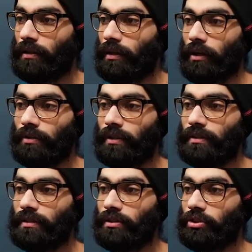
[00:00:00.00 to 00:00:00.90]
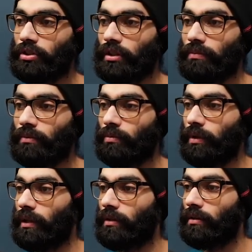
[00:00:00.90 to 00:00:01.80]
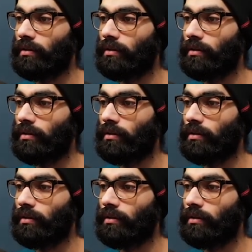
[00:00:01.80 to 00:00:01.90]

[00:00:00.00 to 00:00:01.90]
Now that this is a shape, wait.